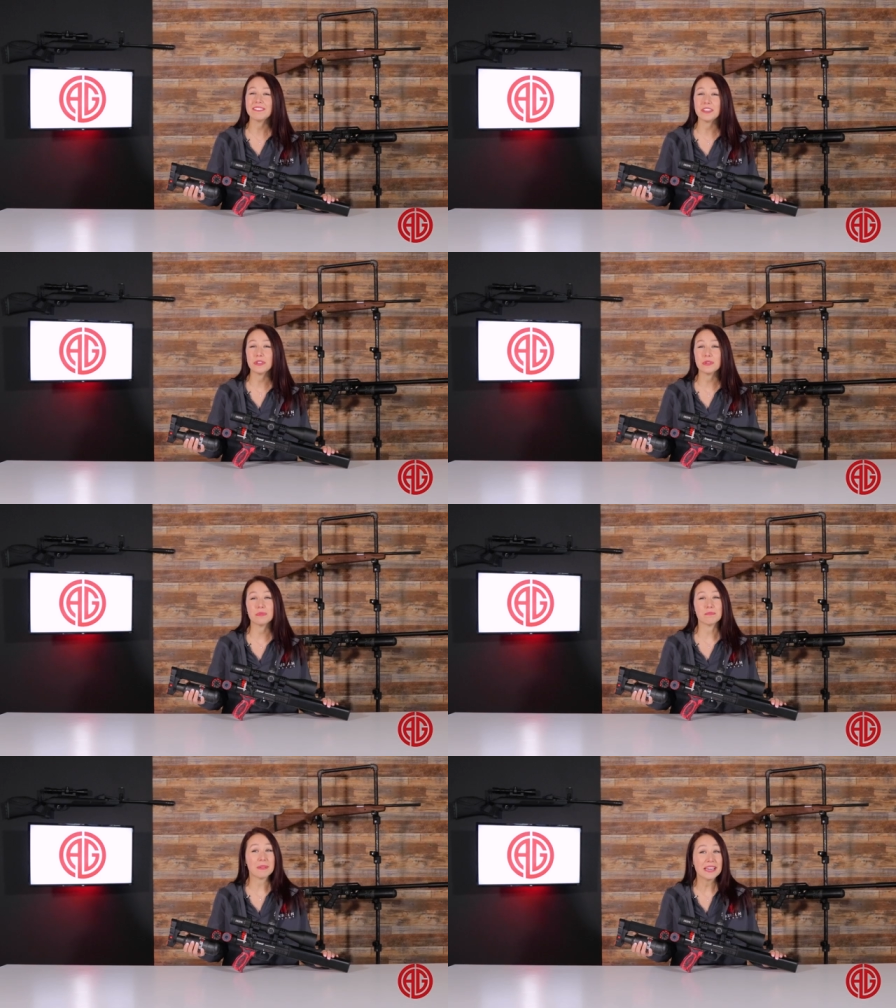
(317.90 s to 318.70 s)
if you
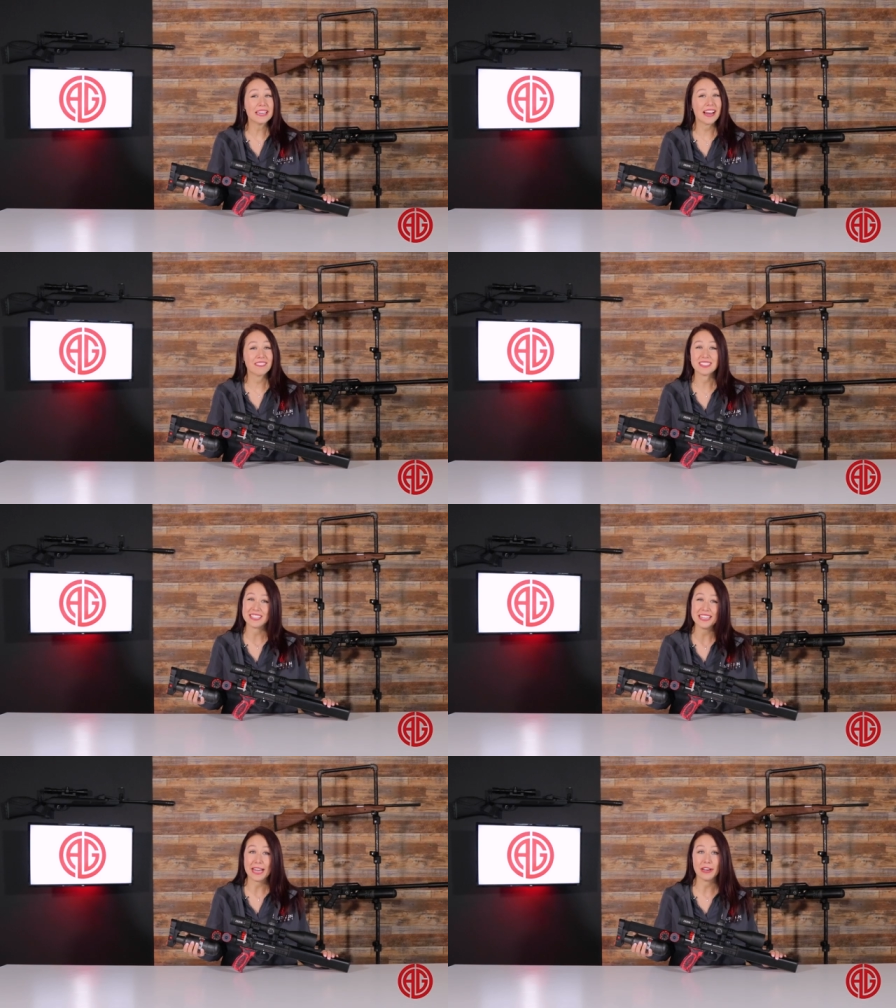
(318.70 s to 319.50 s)
may have to
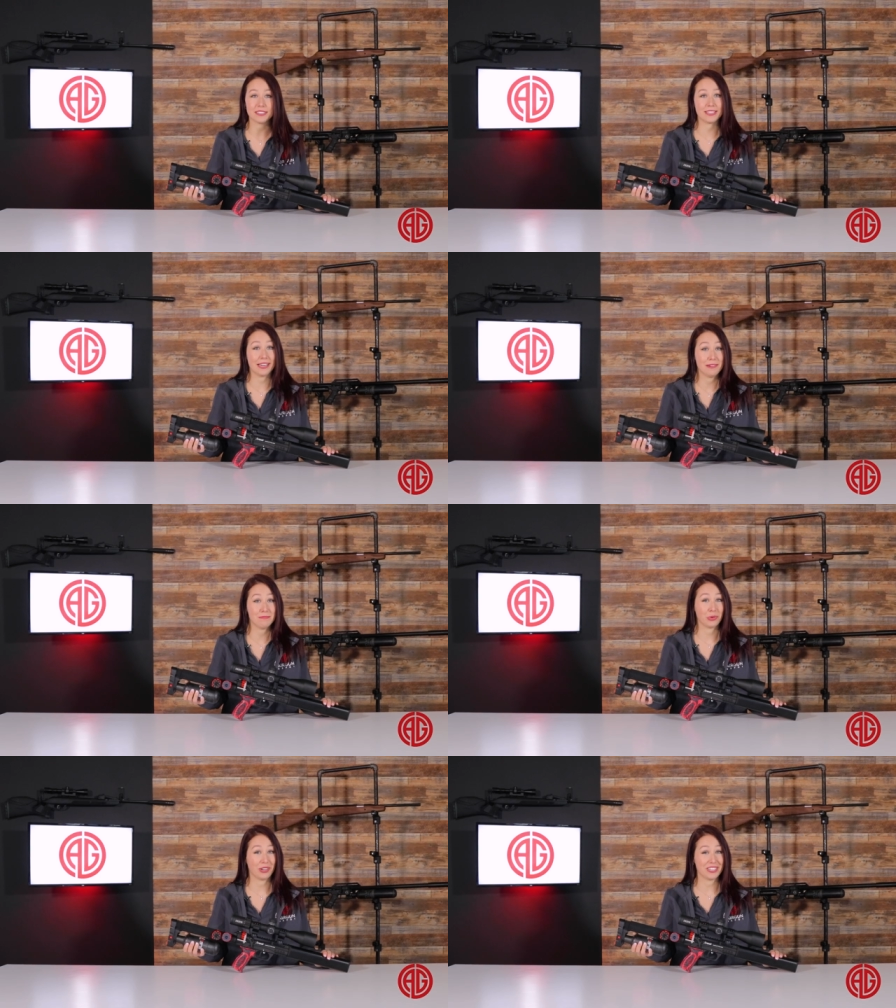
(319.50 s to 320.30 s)
take out a second
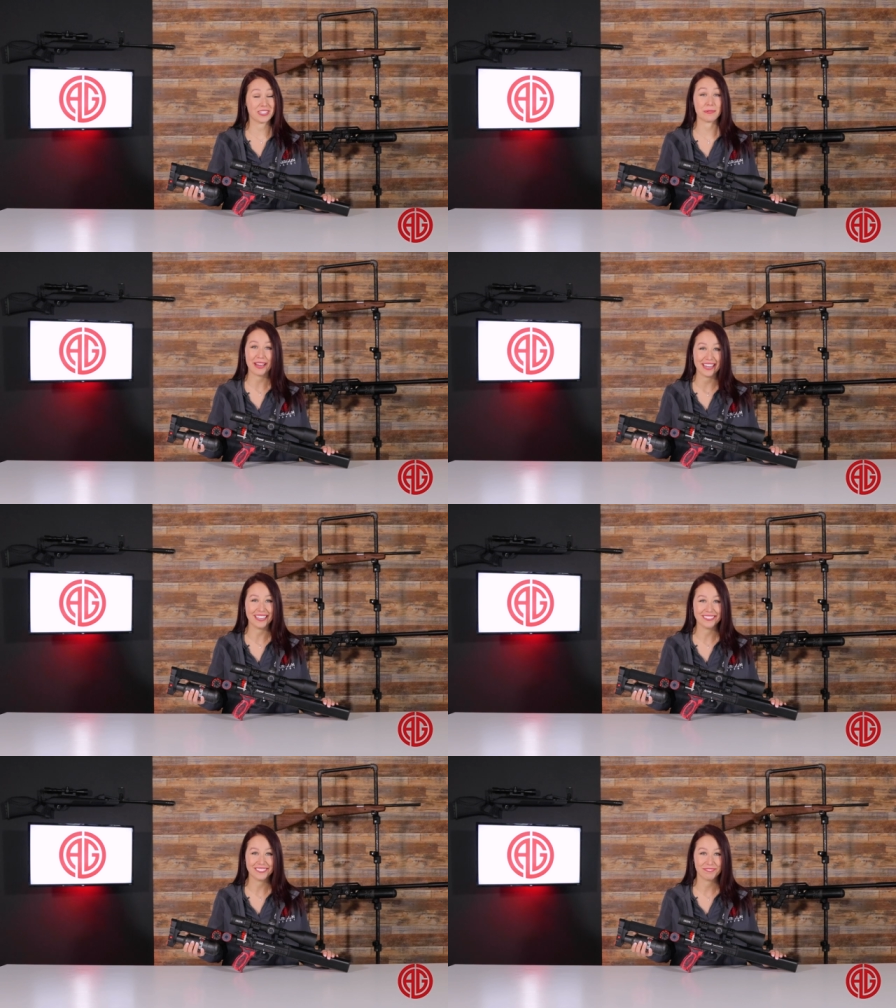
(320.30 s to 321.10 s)
mortgage to buy
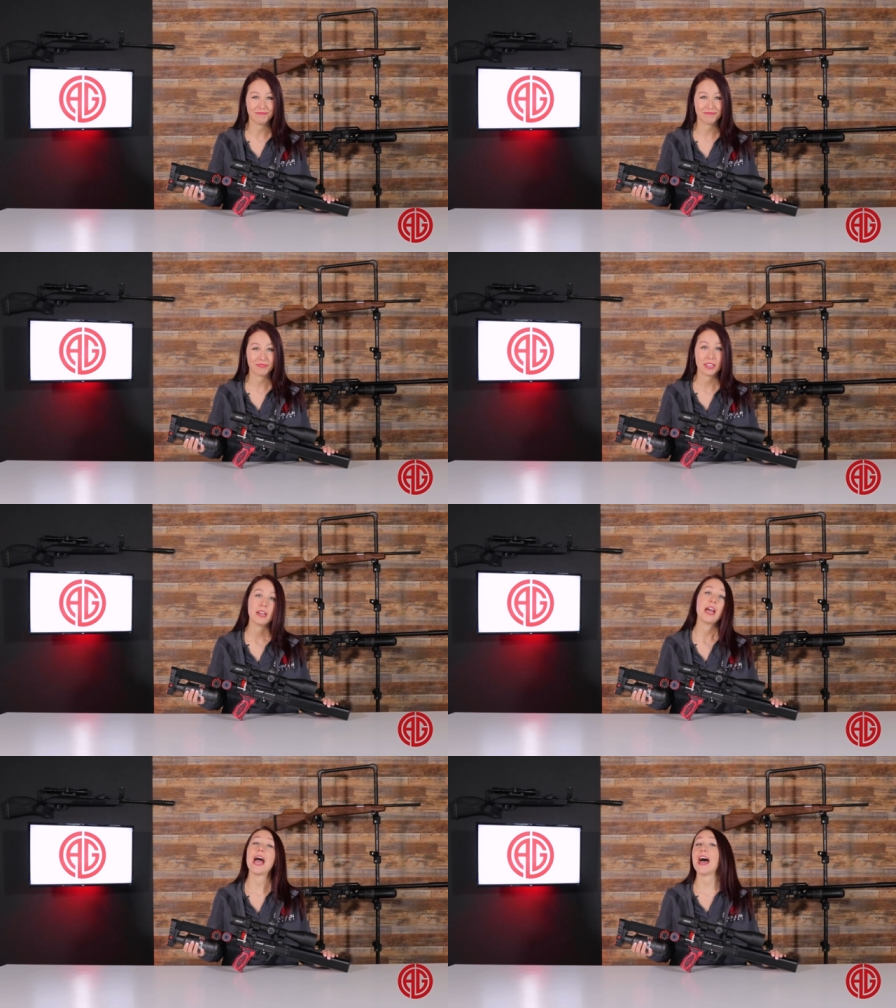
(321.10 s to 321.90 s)
it.
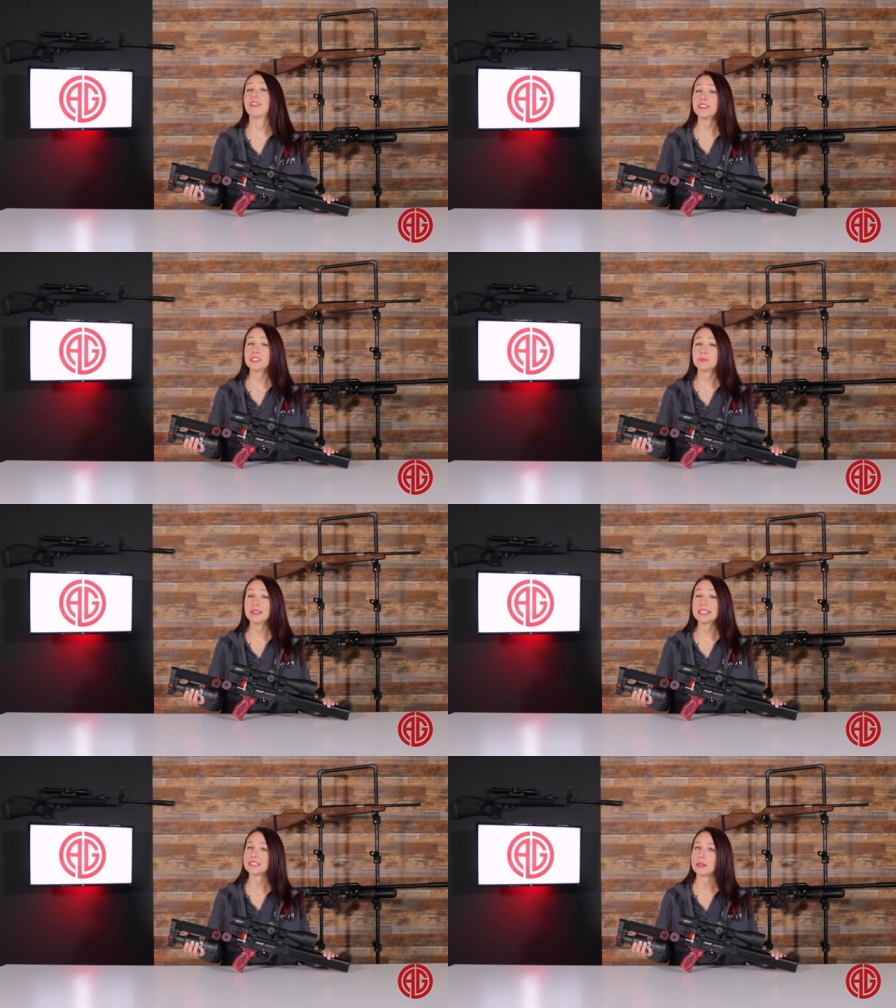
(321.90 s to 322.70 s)
At this
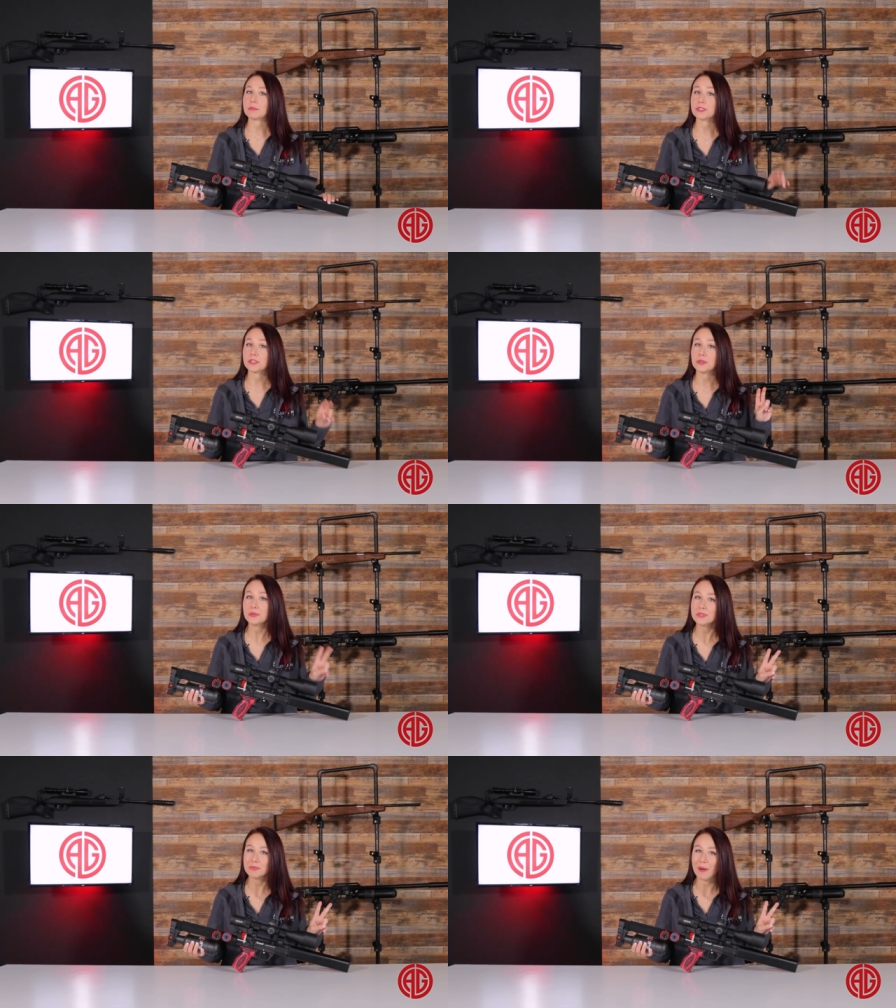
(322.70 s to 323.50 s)
week's number
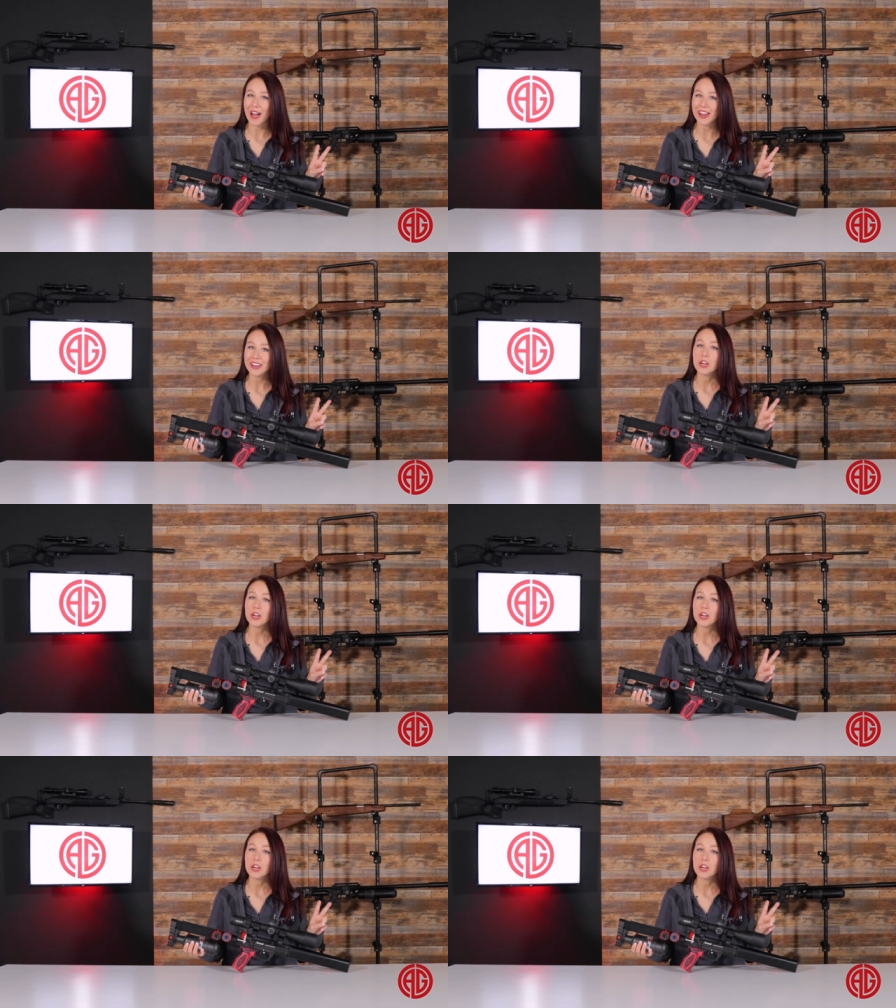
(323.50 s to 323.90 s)
two spot,